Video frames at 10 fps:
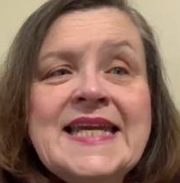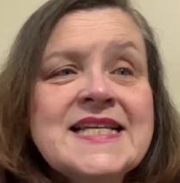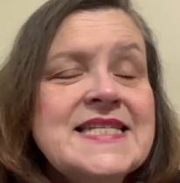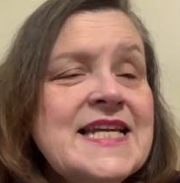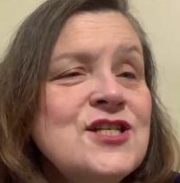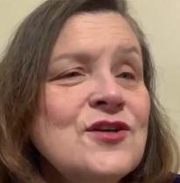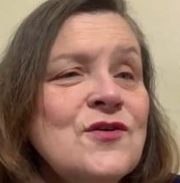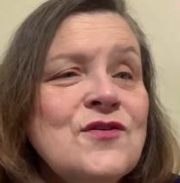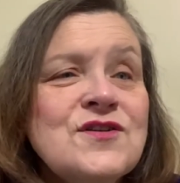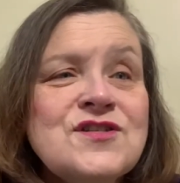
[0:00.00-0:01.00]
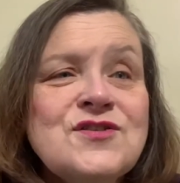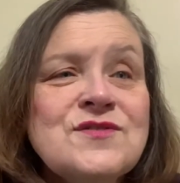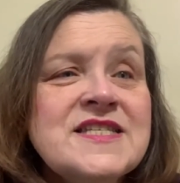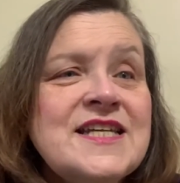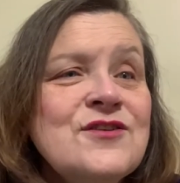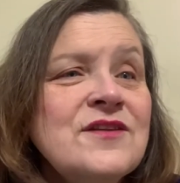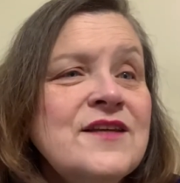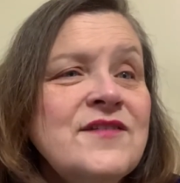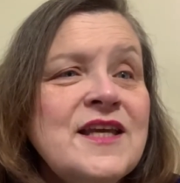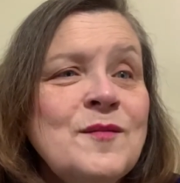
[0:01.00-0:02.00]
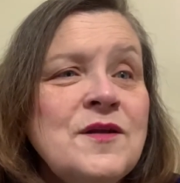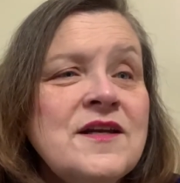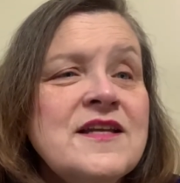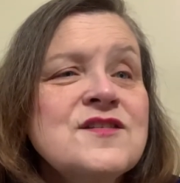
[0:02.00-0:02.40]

extension cords to a senior living community.